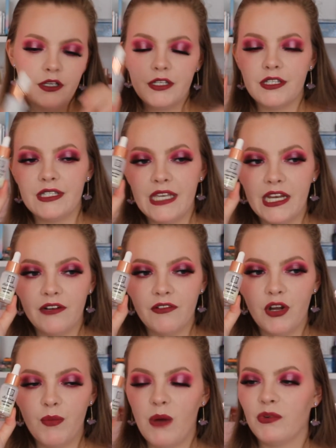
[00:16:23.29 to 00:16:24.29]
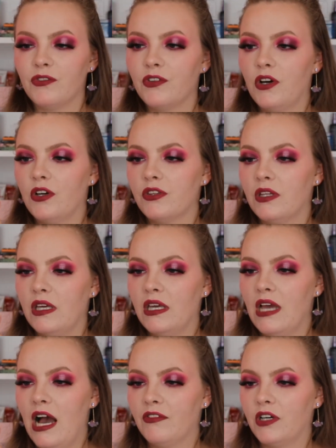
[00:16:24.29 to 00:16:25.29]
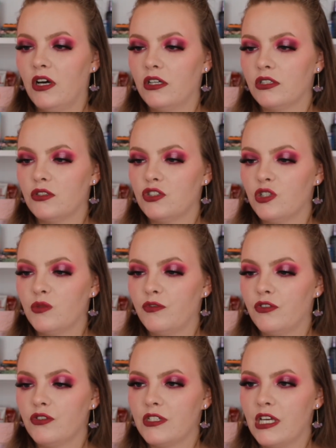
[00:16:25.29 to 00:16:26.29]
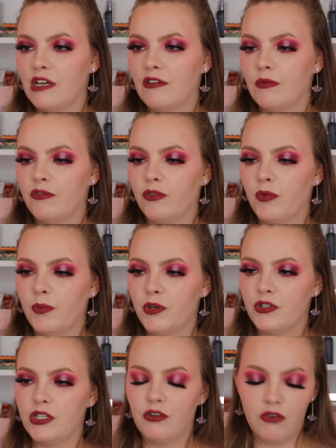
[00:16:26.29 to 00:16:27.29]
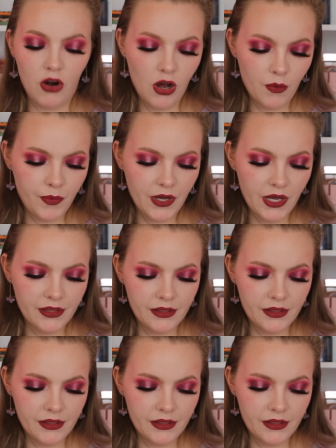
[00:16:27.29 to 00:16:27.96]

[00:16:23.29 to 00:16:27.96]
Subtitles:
Serum, and we've got the Avocado Superfood Serum from the Beauty Crop.